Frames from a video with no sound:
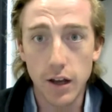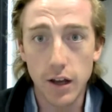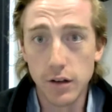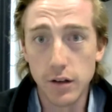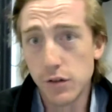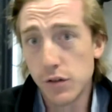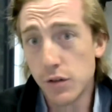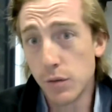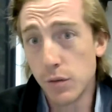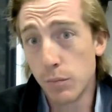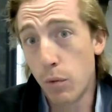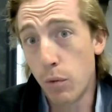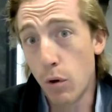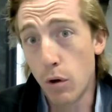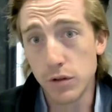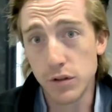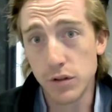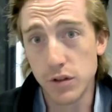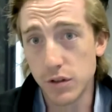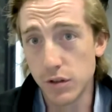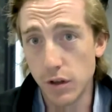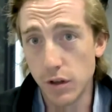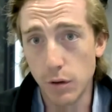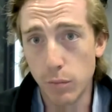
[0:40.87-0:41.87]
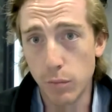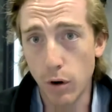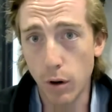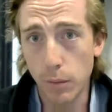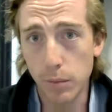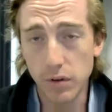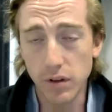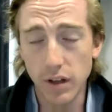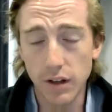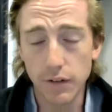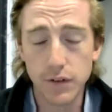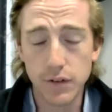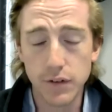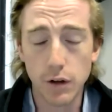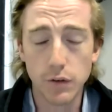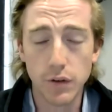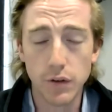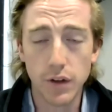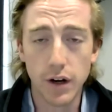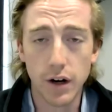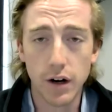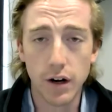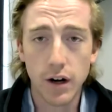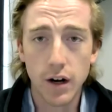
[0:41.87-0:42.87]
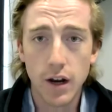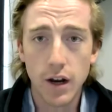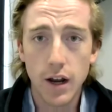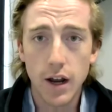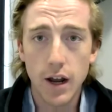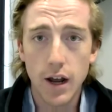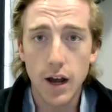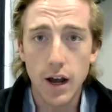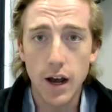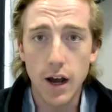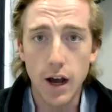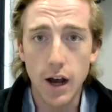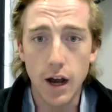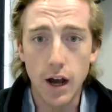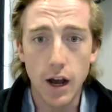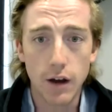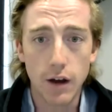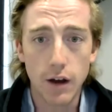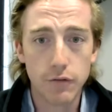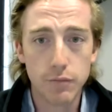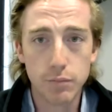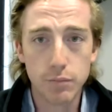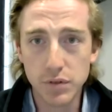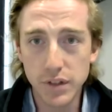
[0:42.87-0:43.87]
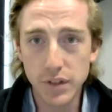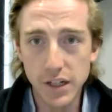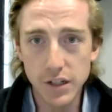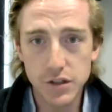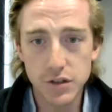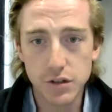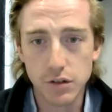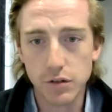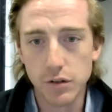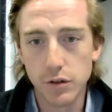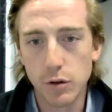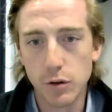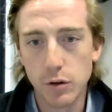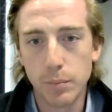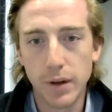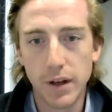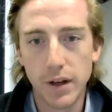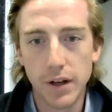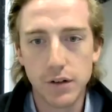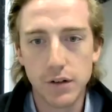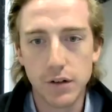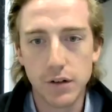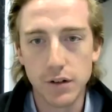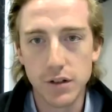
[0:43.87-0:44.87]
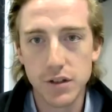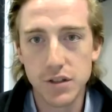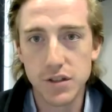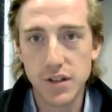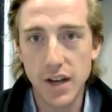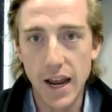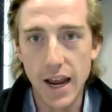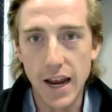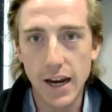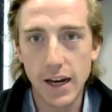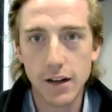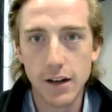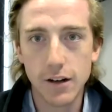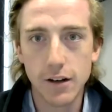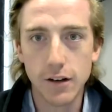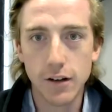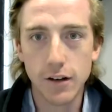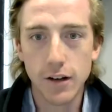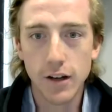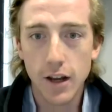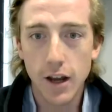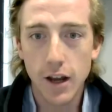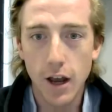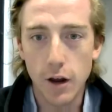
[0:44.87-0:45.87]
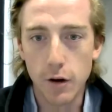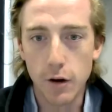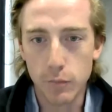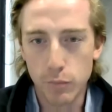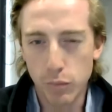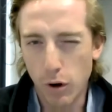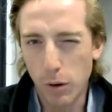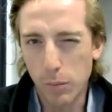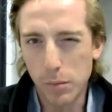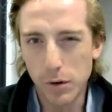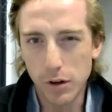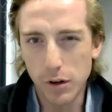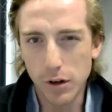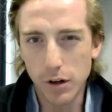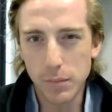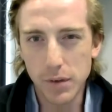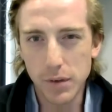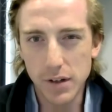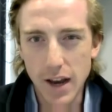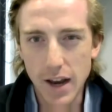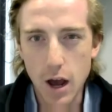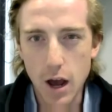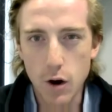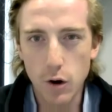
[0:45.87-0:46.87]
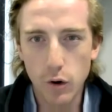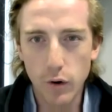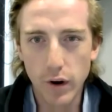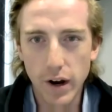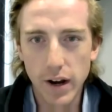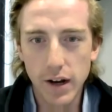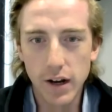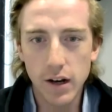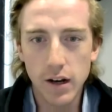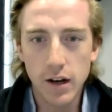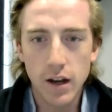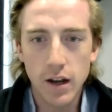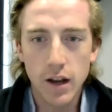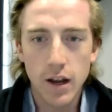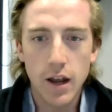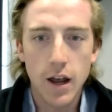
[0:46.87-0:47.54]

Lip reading: and some pulses that are probably left out there have bleached a little bit or stained, and are probably going to be downgraded.